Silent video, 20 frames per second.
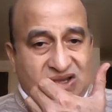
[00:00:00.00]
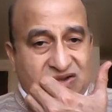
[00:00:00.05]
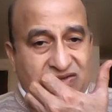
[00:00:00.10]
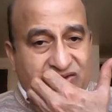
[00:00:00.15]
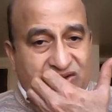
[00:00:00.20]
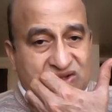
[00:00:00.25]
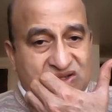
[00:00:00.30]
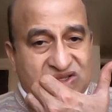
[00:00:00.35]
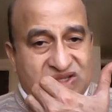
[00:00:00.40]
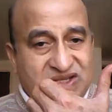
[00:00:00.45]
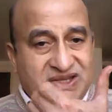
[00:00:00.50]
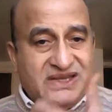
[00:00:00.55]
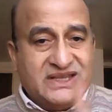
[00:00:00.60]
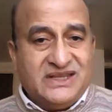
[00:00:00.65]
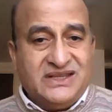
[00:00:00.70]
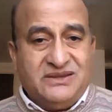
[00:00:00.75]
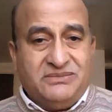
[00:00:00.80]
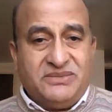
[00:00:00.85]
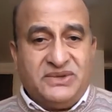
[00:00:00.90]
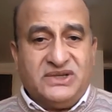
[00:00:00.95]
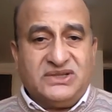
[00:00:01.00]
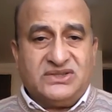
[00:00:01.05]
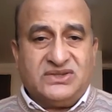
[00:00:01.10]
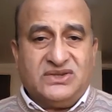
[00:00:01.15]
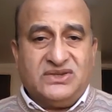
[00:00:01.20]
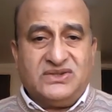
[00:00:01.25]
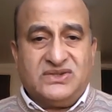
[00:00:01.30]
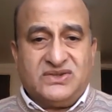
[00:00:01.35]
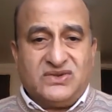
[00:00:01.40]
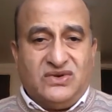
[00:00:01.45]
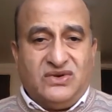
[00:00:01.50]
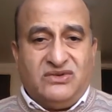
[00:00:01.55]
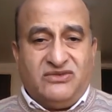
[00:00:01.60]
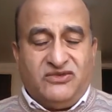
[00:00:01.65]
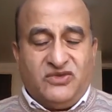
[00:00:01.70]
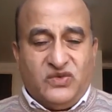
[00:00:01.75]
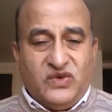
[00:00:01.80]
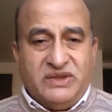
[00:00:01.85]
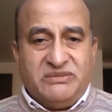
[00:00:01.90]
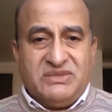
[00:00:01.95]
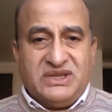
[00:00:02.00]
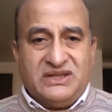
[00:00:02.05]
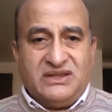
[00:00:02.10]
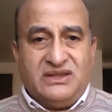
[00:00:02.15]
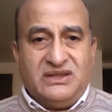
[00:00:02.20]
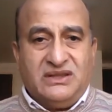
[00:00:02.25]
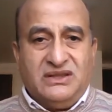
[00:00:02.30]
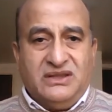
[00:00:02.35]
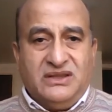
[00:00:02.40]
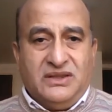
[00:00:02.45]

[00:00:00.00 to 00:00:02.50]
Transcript: If you see any pictures of women